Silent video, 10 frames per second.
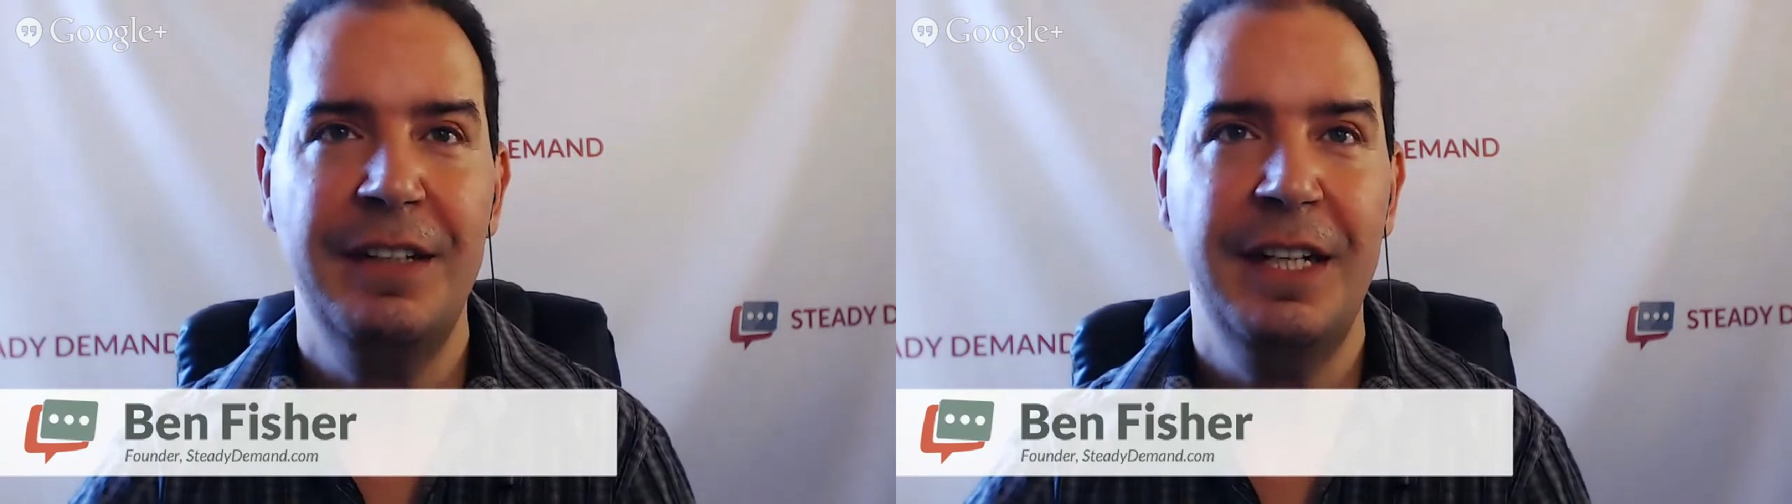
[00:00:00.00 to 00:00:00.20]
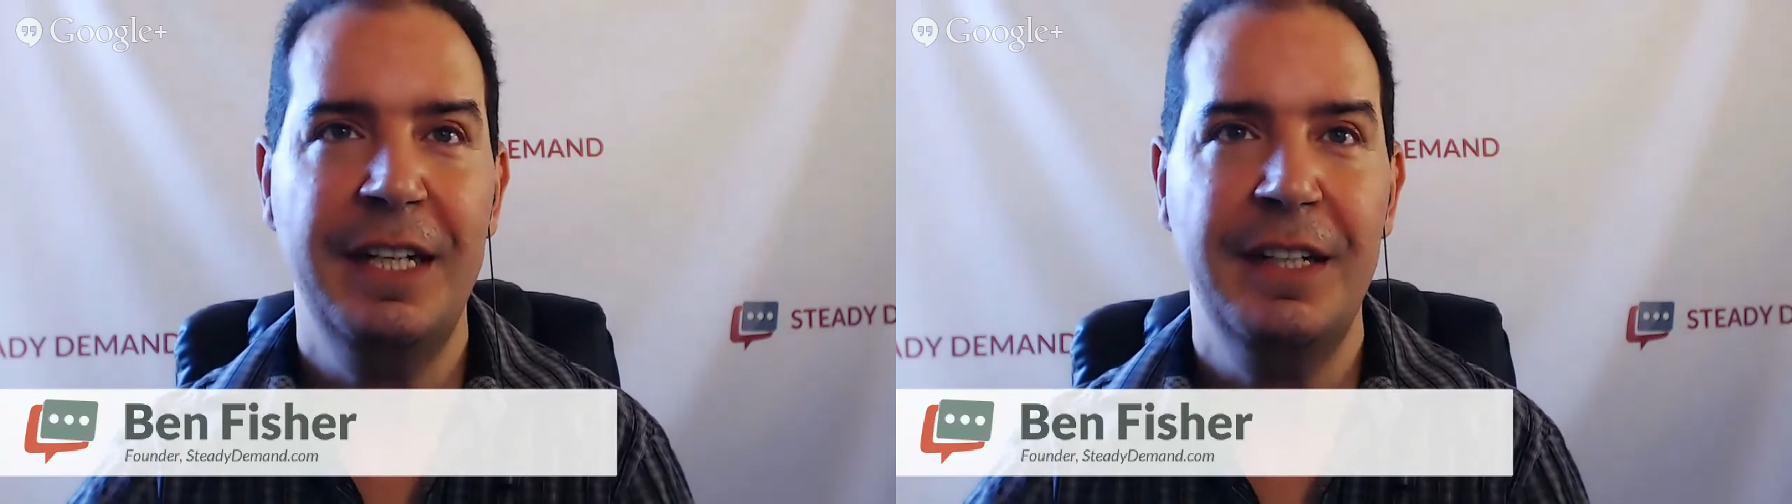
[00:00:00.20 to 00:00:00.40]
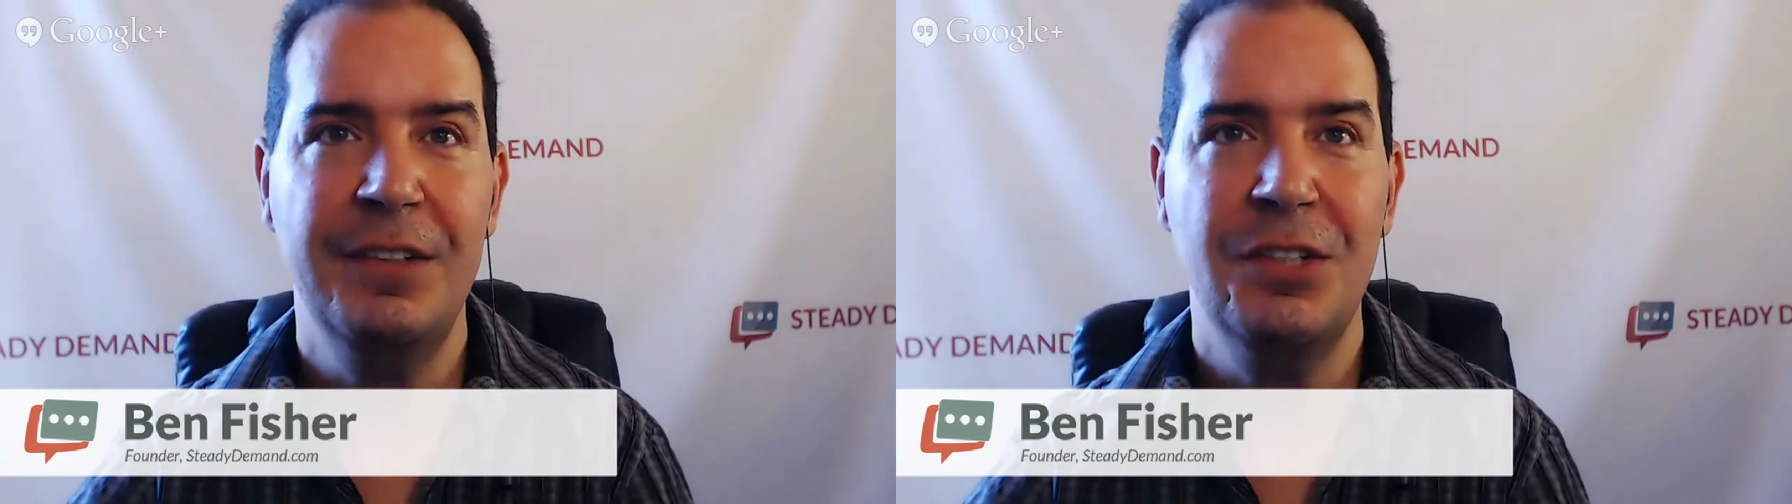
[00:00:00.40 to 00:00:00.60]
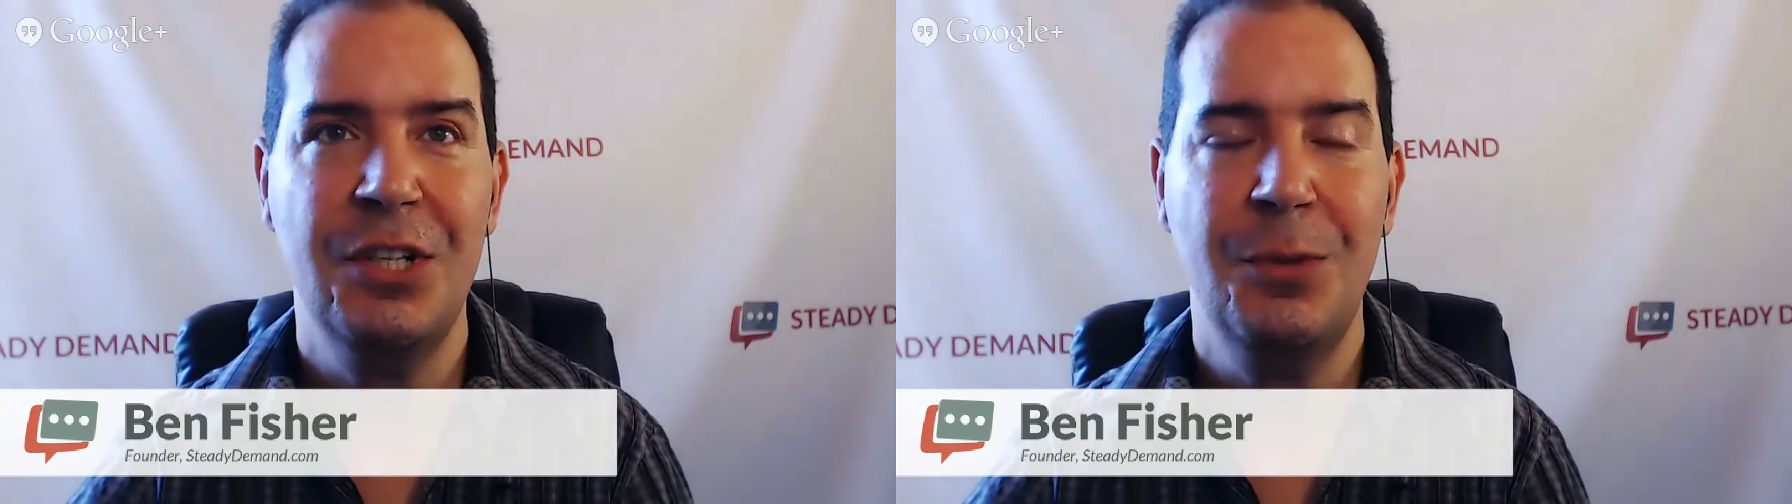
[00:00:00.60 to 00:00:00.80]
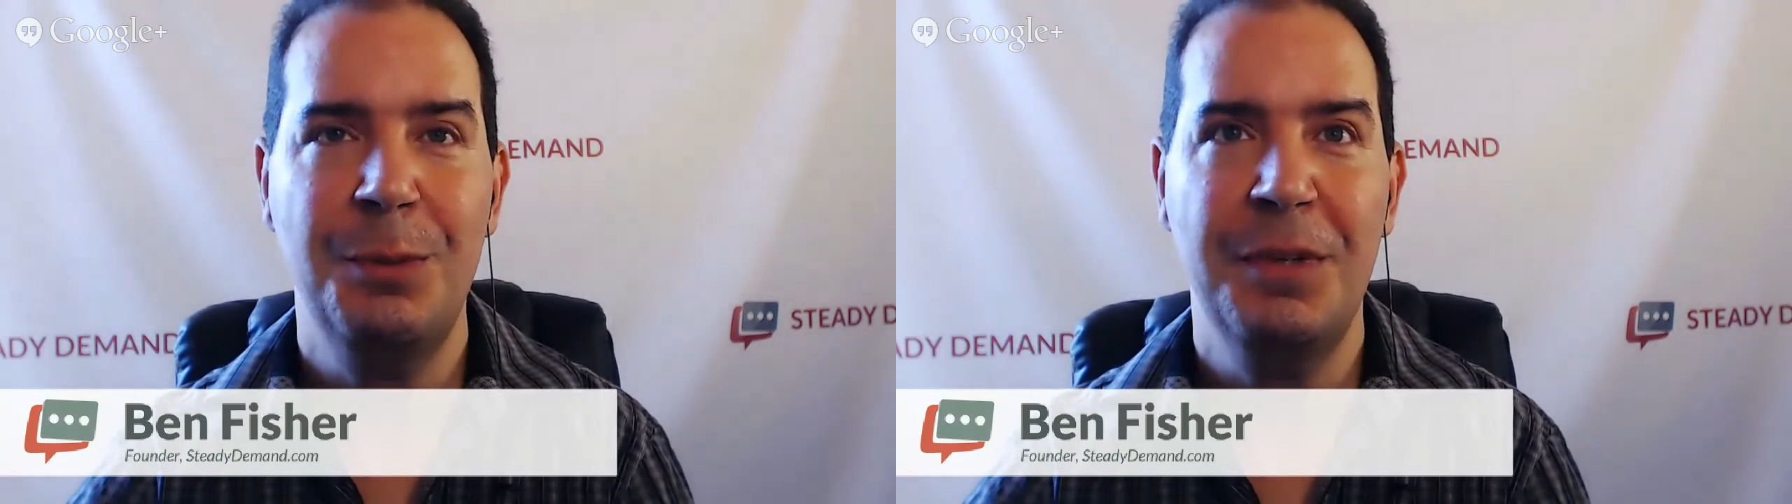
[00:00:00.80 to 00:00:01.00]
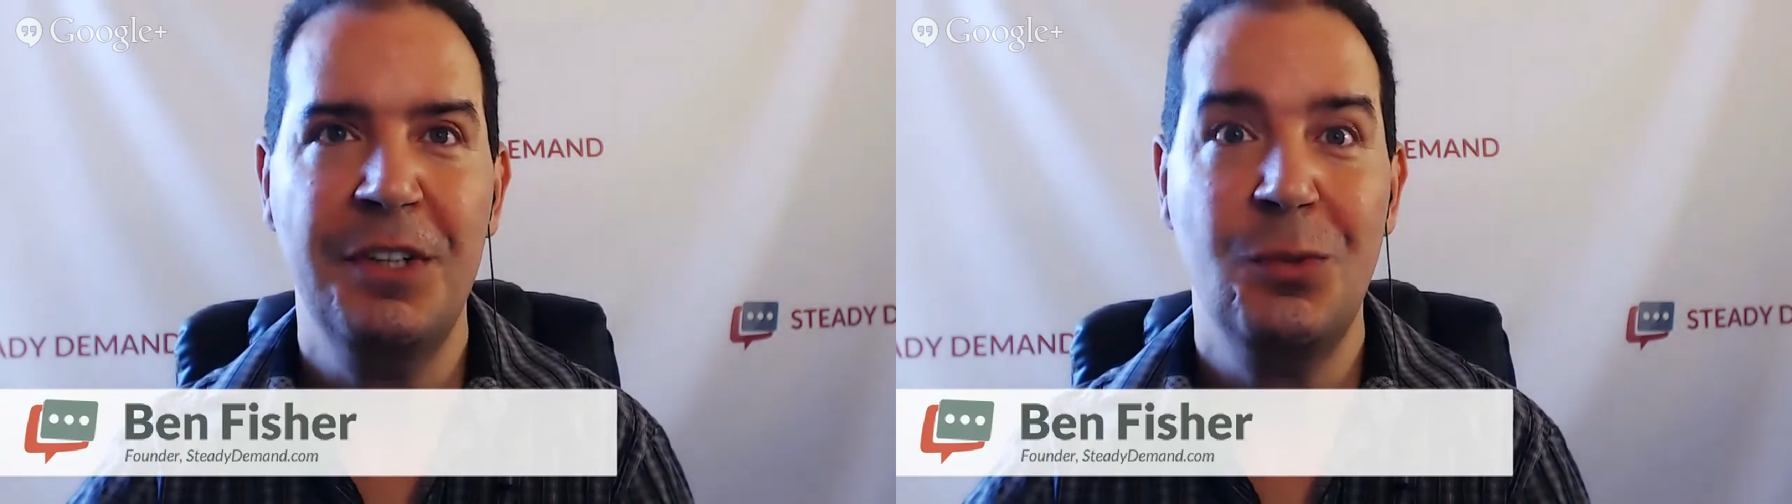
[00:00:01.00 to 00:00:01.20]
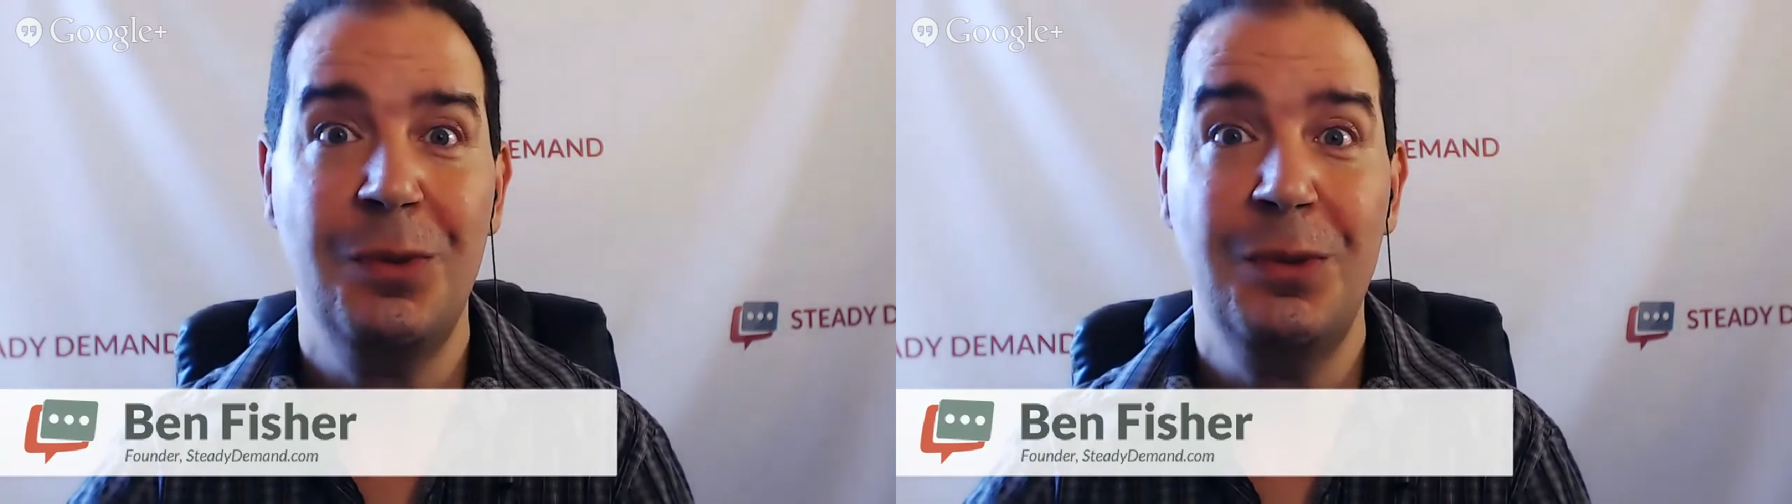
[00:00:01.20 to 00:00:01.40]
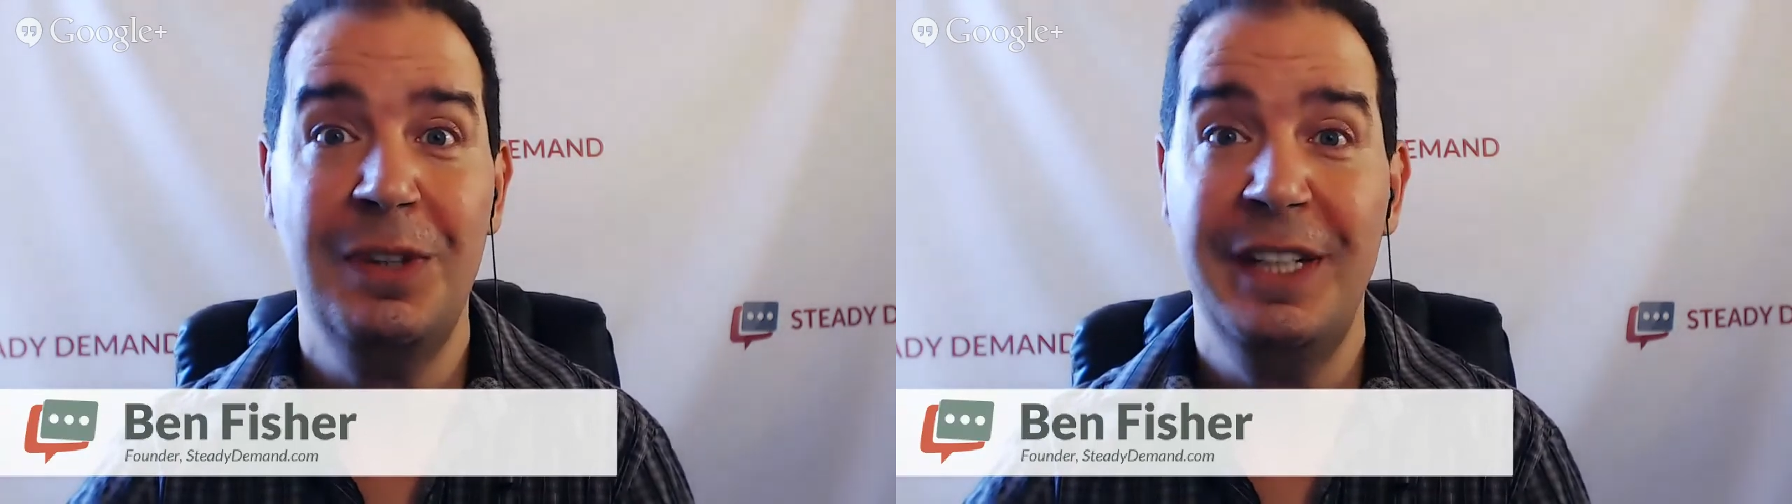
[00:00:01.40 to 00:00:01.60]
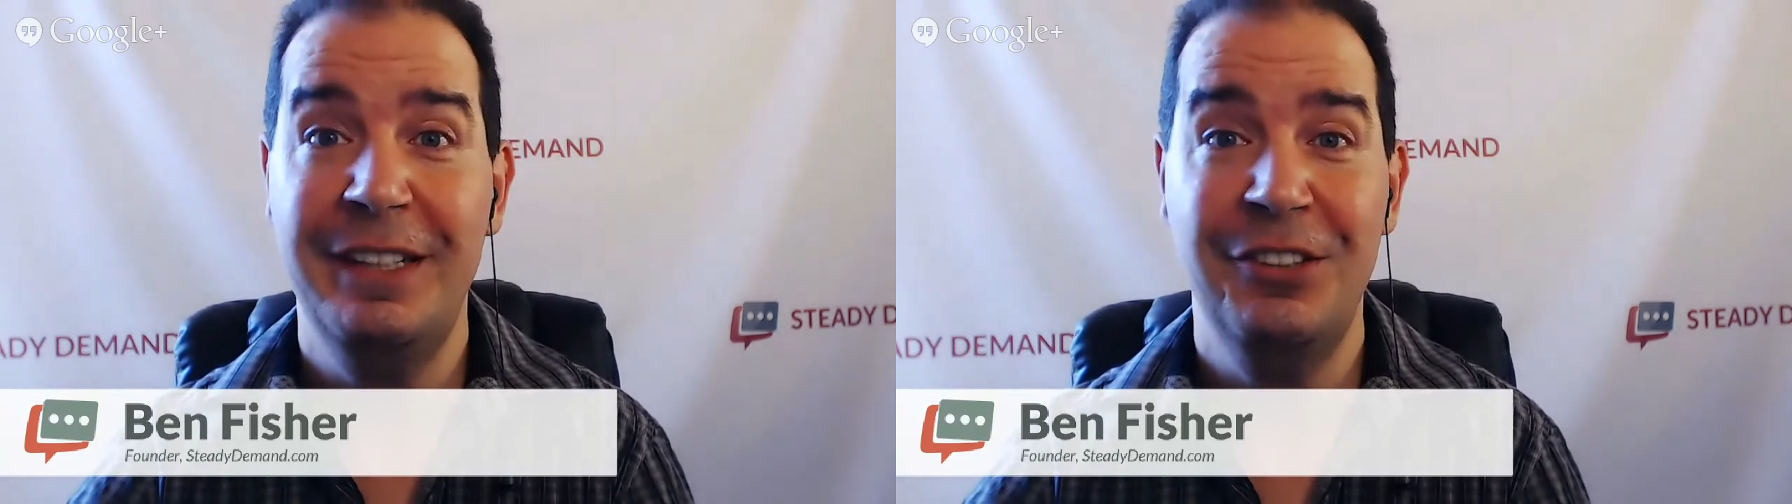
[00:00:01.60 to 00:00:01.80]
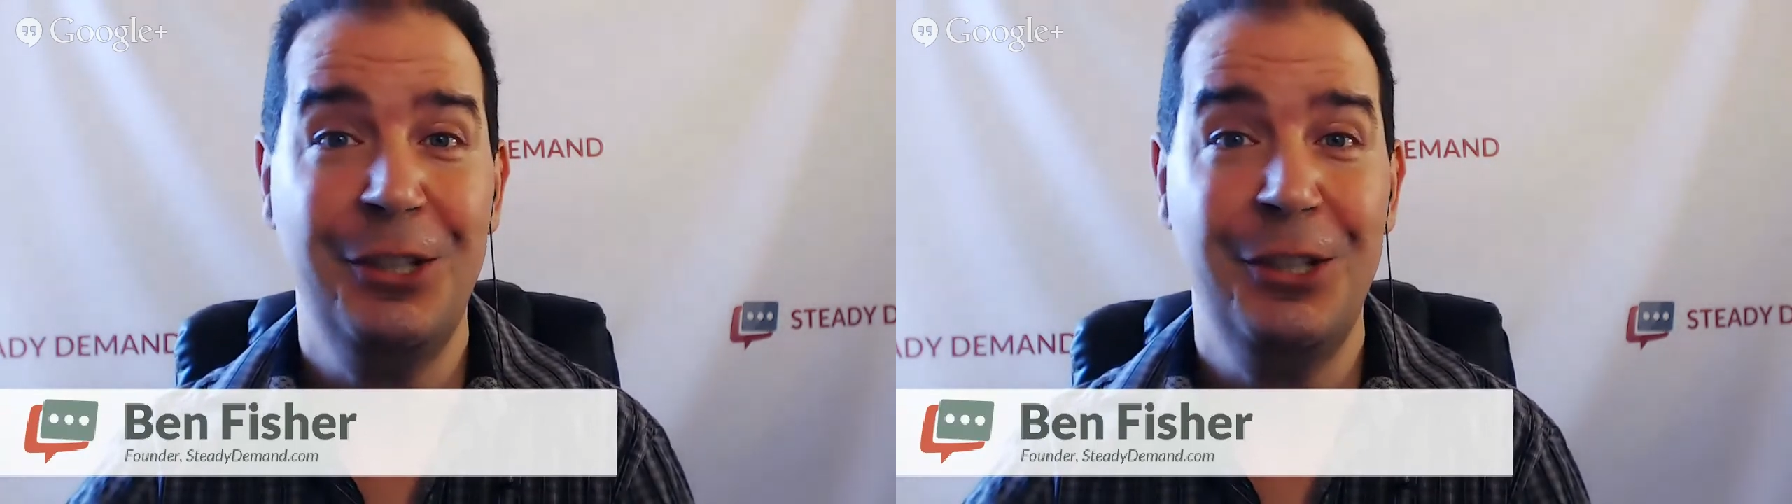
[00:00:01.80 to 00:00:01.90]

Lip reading: and so we might as well let you